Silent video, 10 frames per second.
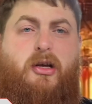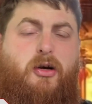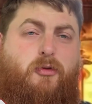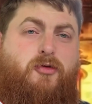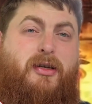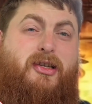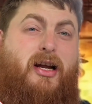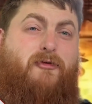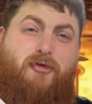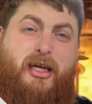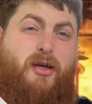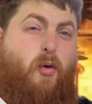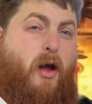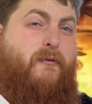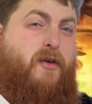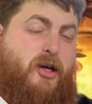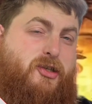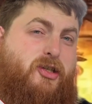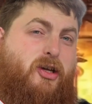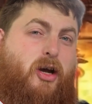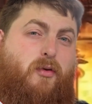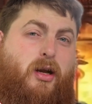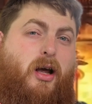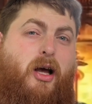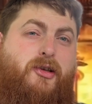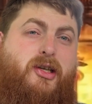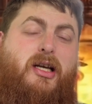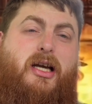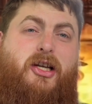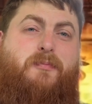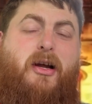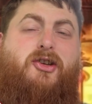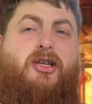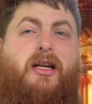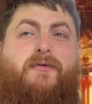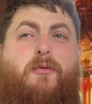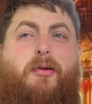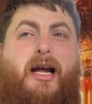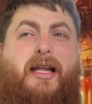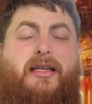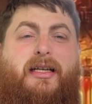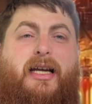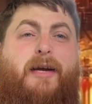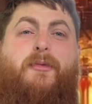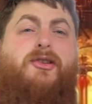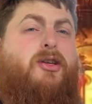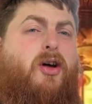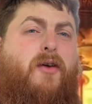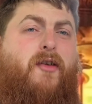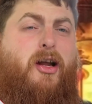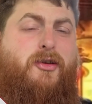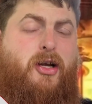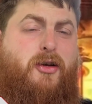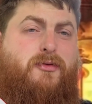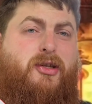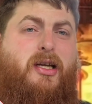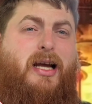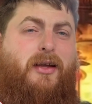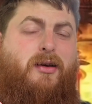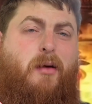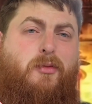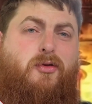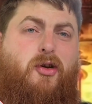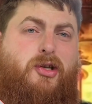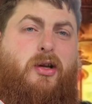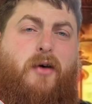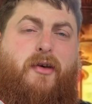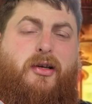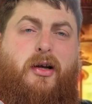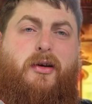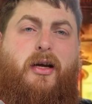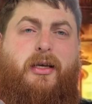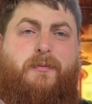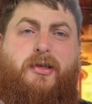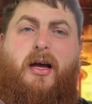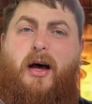which means they're really quite a versatile class, especially if you're playing in a game where there's a lot of unknowns and you're coming across a lot of unknown items.